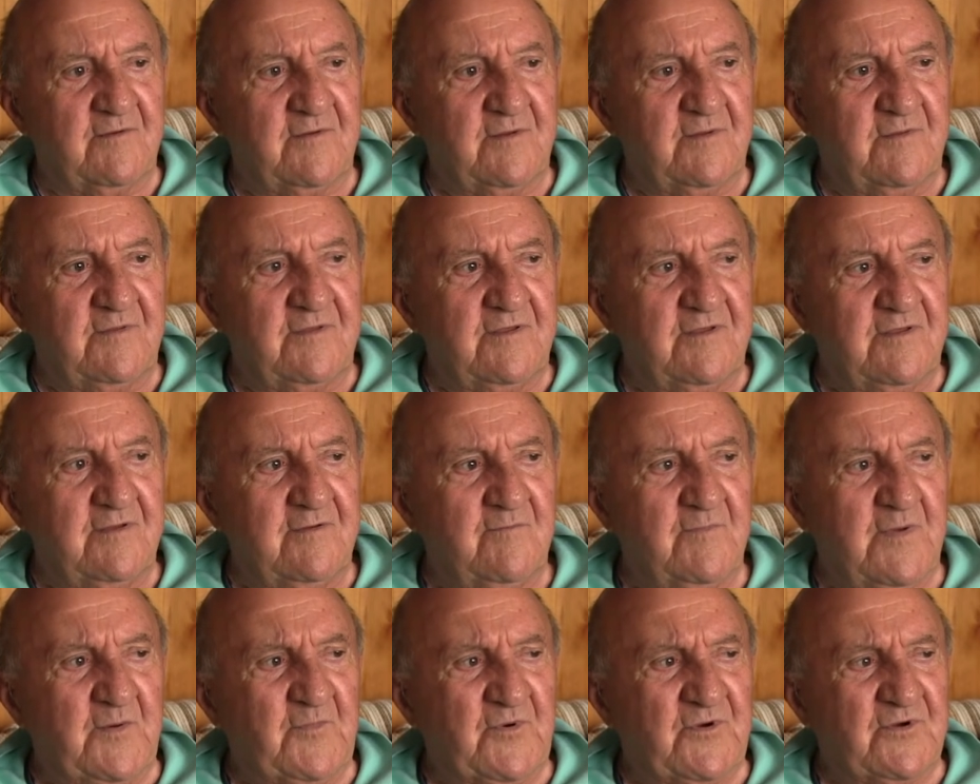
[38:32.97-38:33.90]
Do you
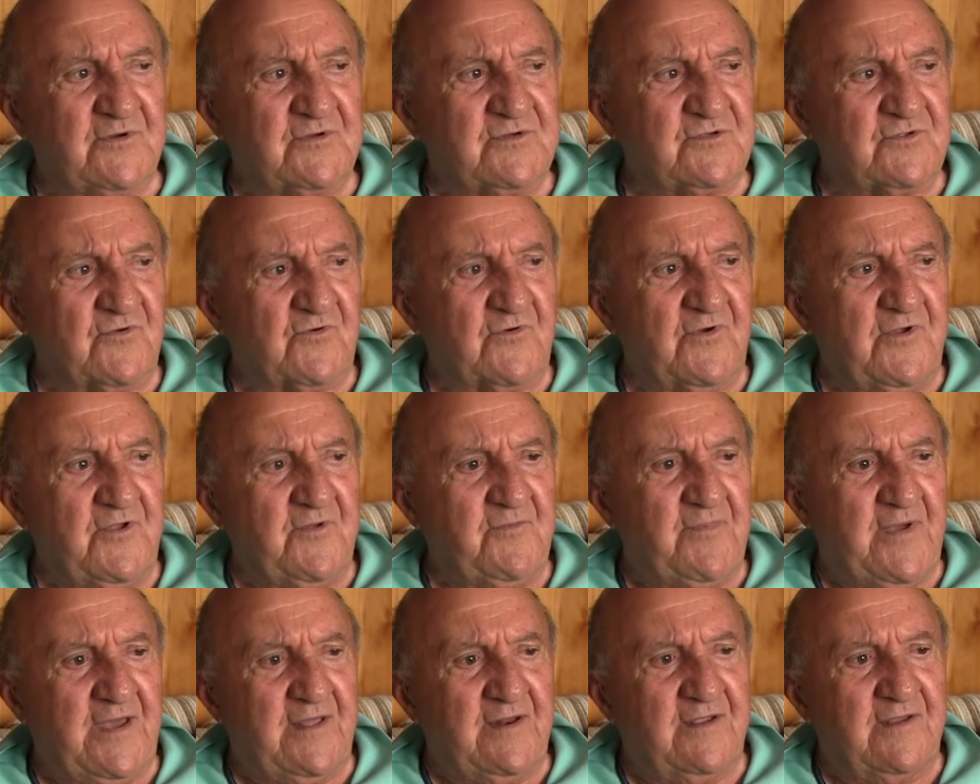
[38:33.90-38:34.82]
remember a story
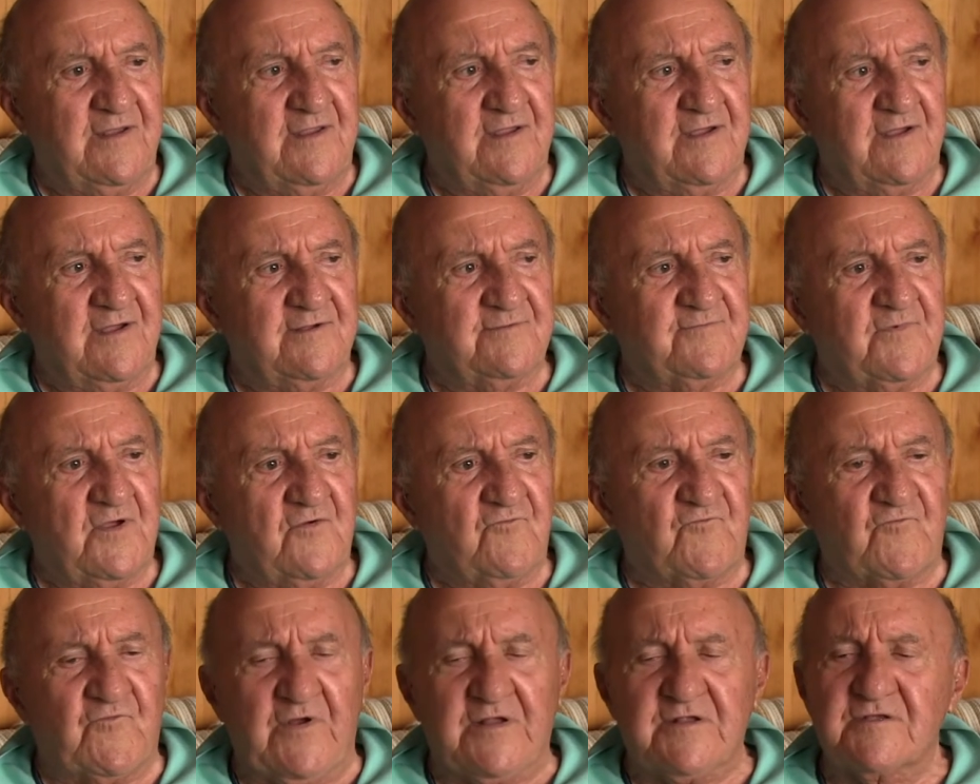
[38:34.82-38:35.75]
about a uh, a
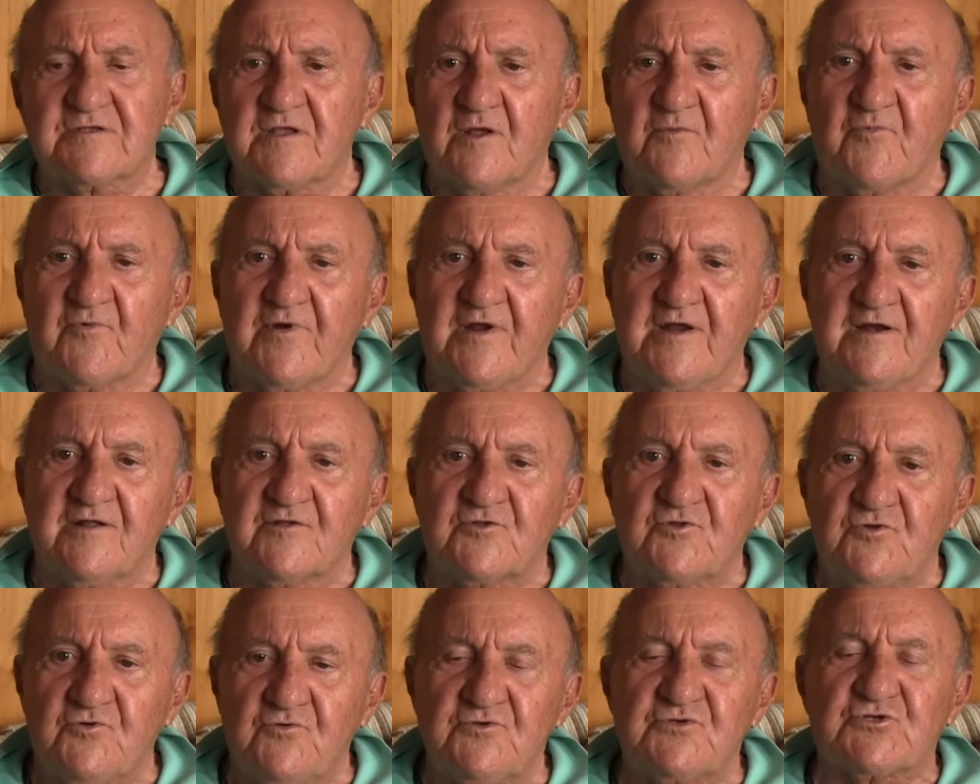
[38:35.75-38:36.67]
French submarine, a
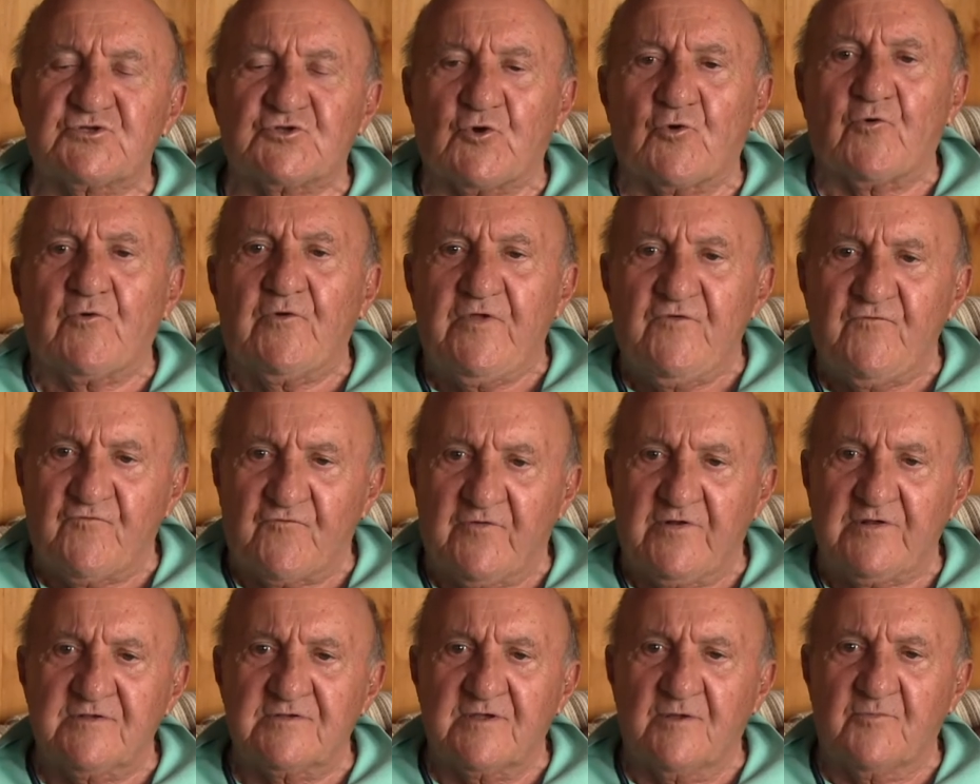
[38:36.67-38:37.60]
two-story
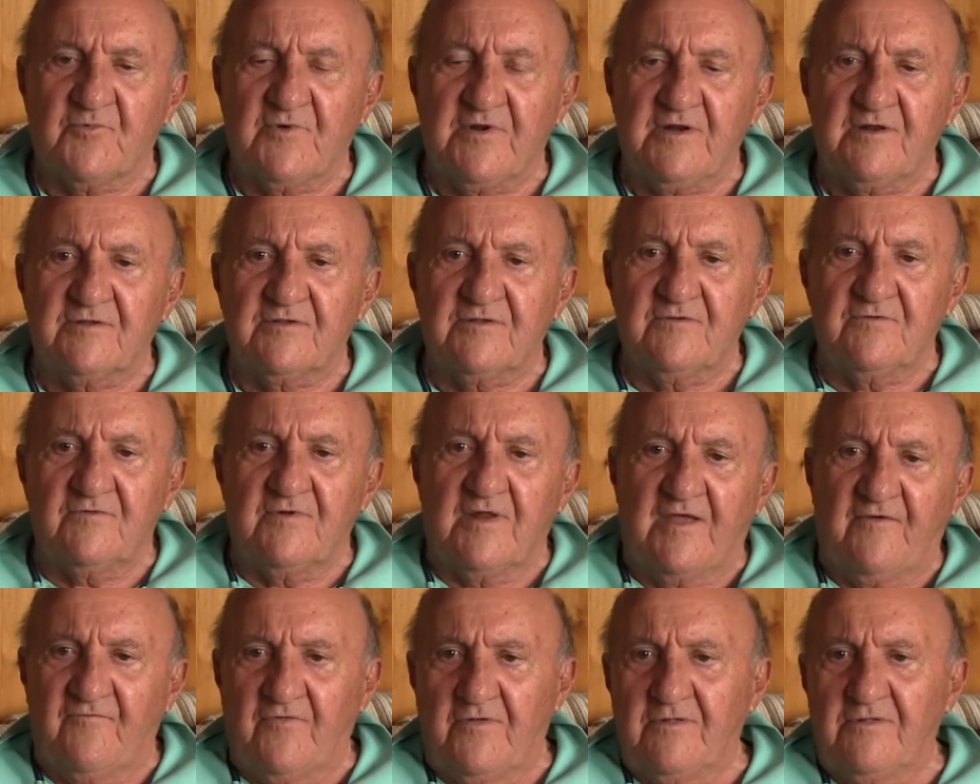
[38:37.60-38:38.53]
French submarine, a
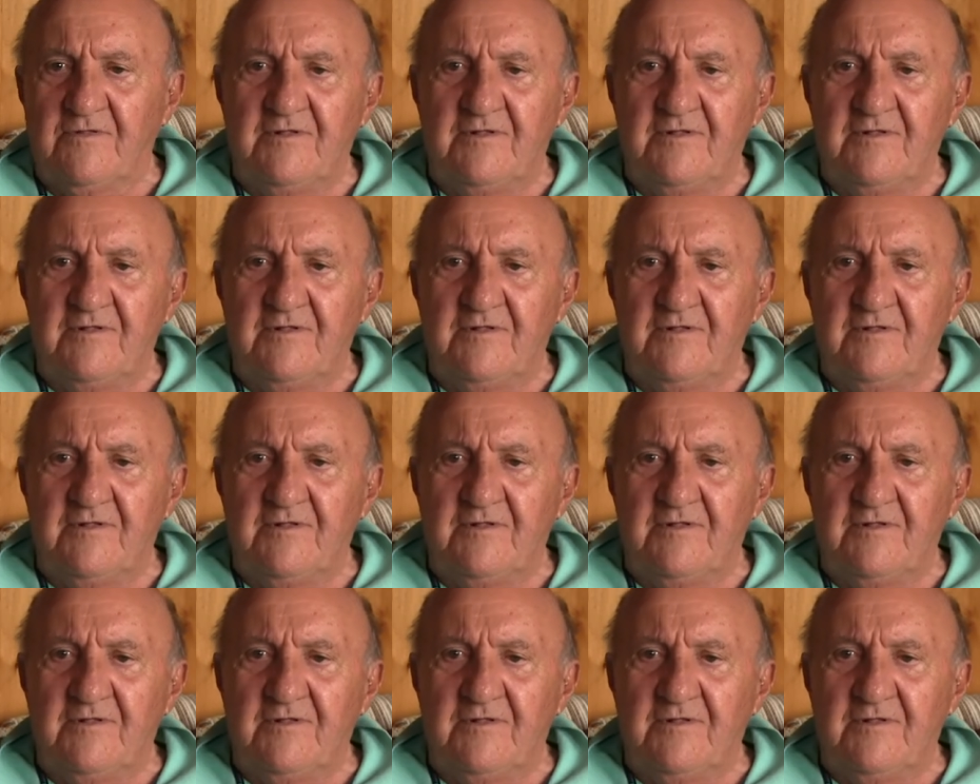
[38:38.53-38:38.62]
two-level?